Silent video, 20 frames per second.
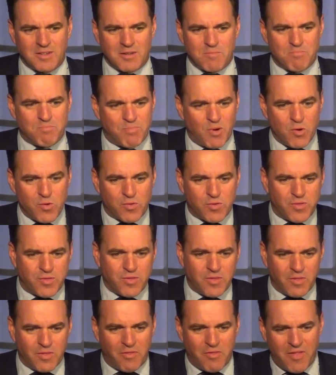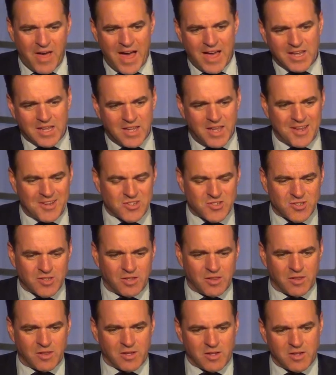in both that case
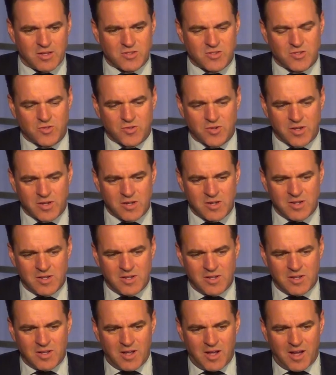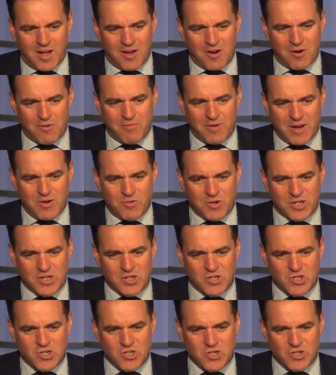and the history uh, of Henry
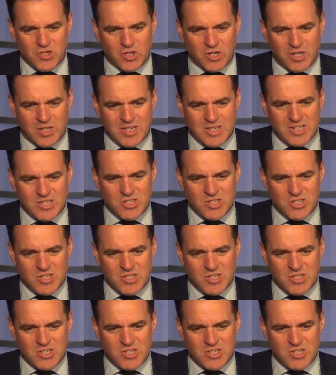Kissinger,